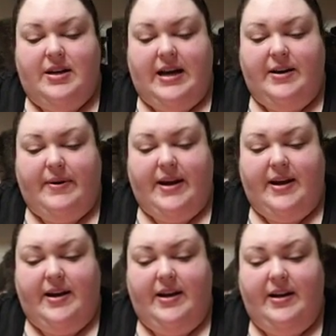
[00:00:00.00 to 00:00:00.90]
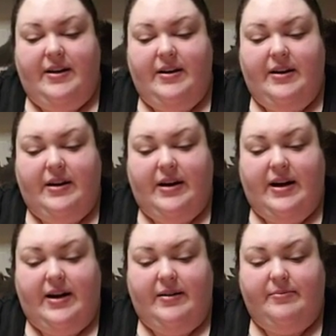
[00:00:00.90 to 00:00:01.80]
anyway,
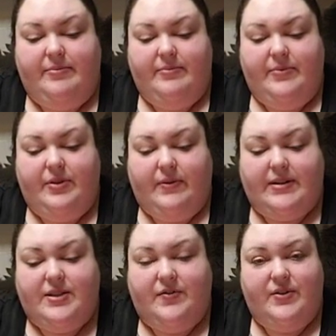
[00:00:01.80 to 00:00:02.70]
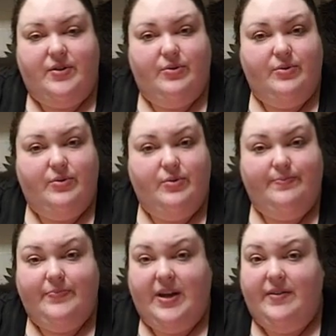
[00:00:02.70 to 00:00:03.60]
the rest of
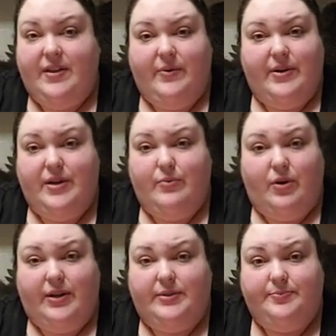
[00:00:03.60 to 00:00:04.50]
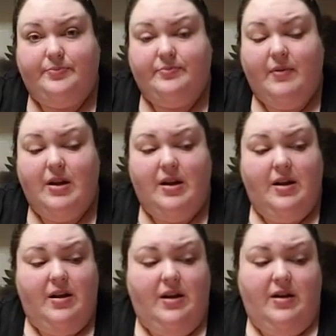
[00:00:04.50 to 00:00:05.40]
you can think what you want.
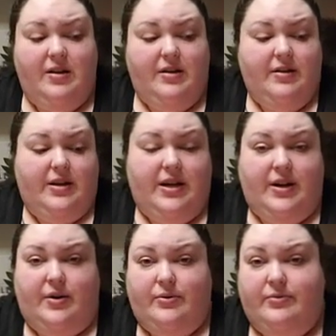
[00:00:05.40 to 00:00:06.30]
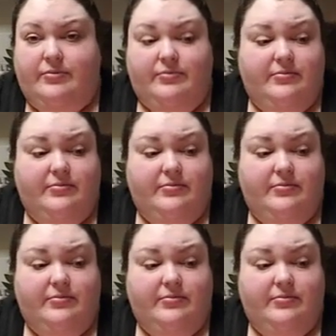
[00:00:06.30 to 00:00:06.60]
You know,